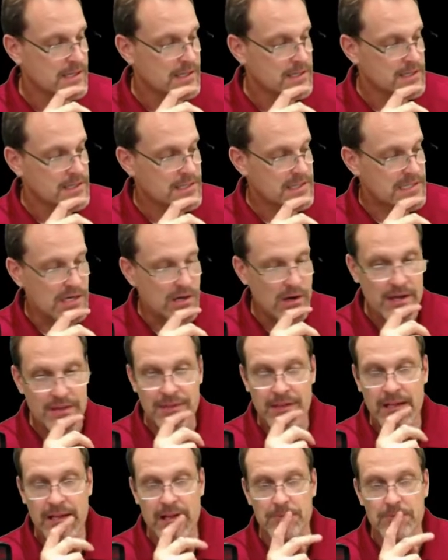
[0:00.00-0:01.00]
so I
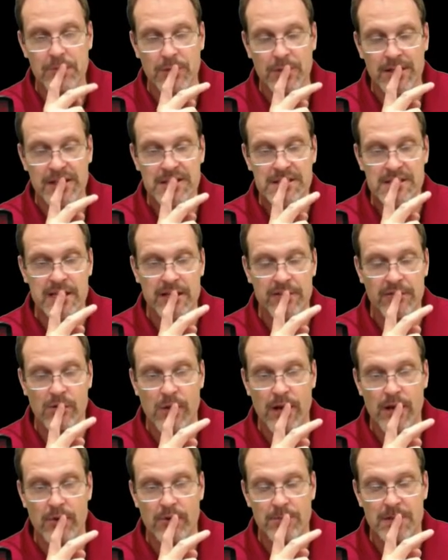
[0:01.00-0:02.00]
think a breeze
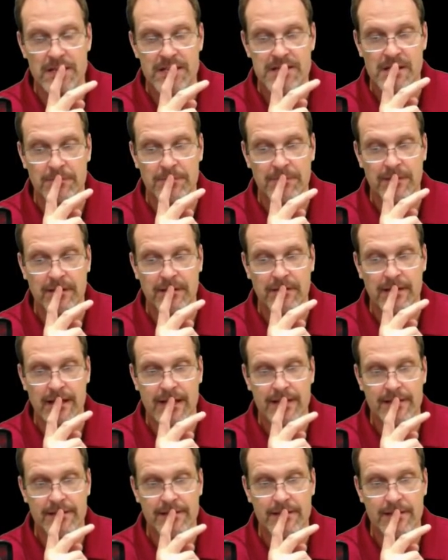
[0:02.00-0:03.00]
giveaway would be something
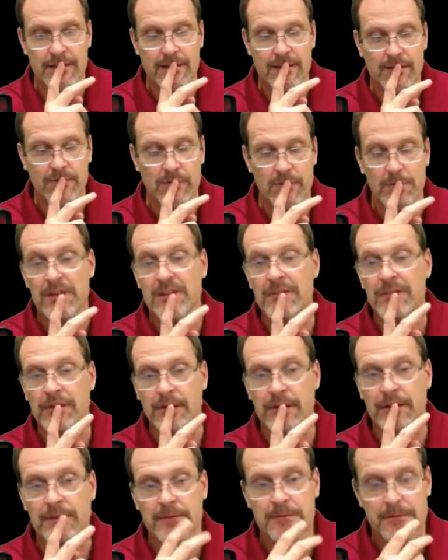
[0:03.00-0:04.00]
that would be
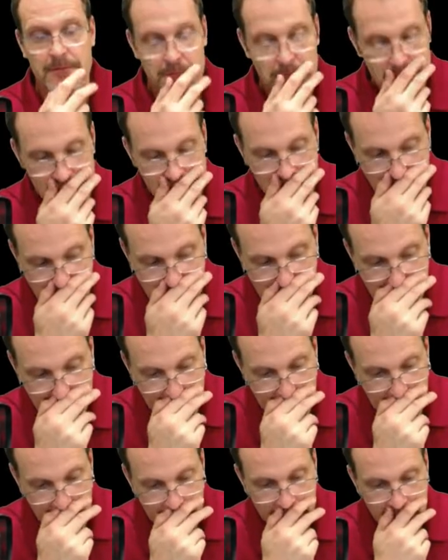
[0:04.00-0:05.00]
fun.
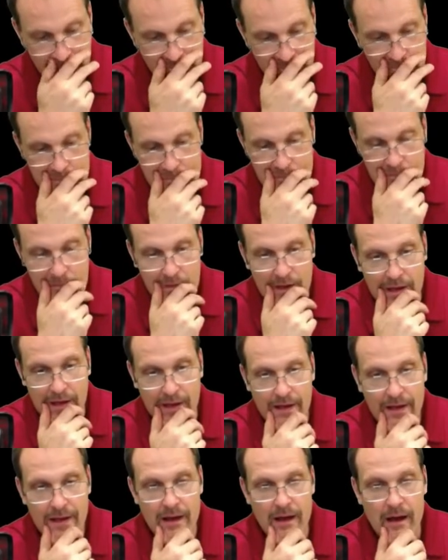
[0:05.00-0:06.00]
Um,
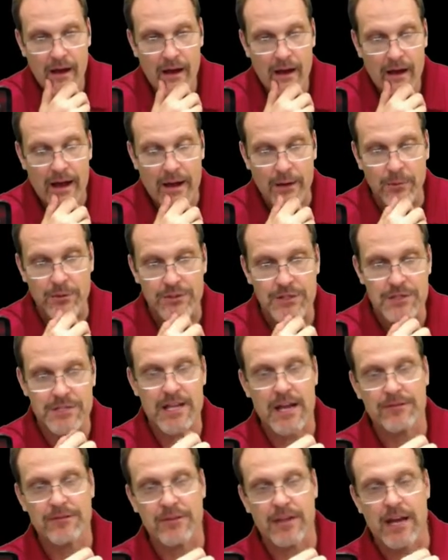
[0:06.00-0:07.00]
I would just
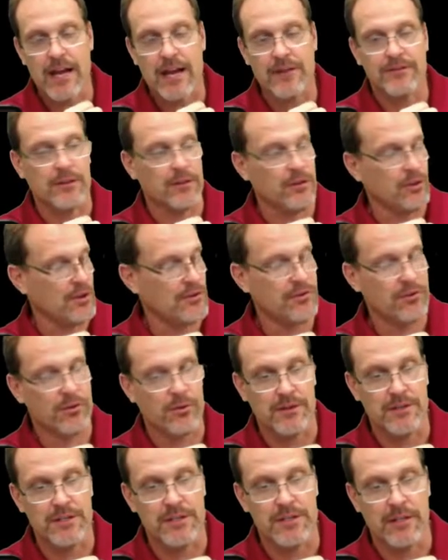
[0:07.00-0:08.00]
have to I have to look
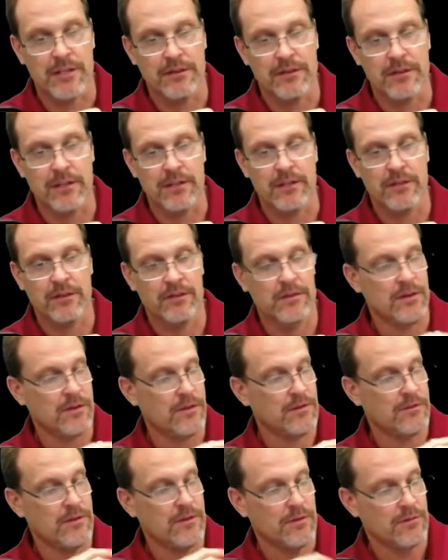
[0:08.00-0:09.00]
through the the
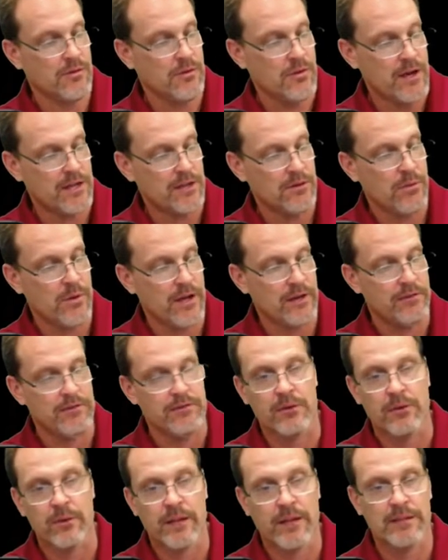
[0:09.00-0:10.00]
the the correct way of
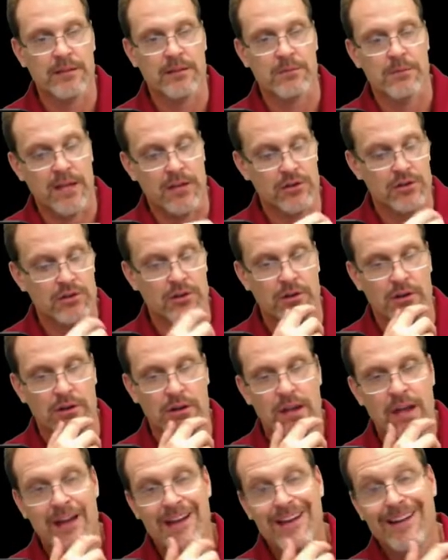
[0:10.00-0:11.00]
doing it to make sure.
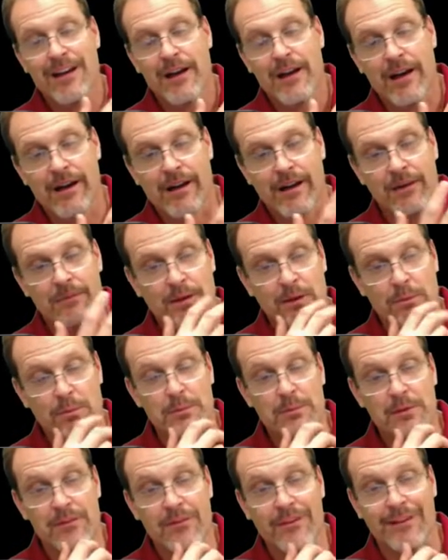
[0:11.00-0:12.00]
Um, it would
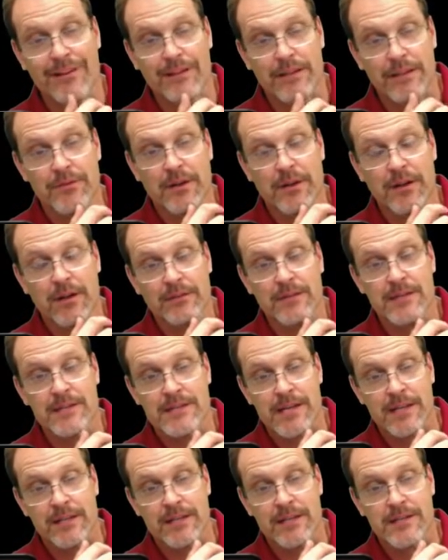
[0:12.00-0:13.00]
be very difficult to
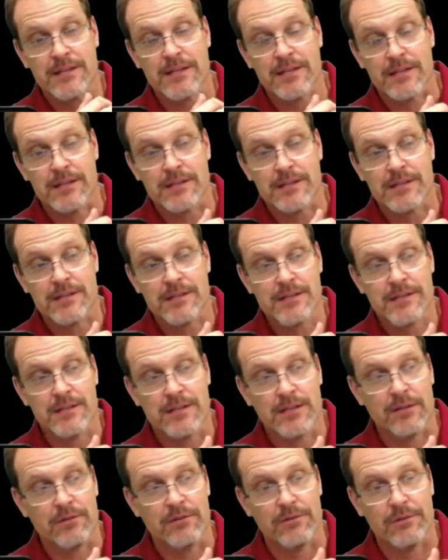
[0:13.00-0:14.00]
send this to
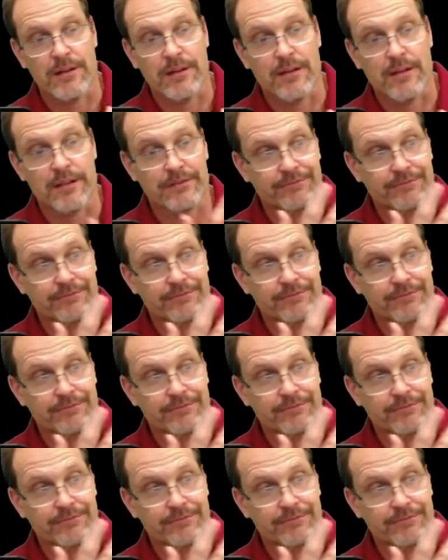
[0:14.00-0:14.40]
to uh,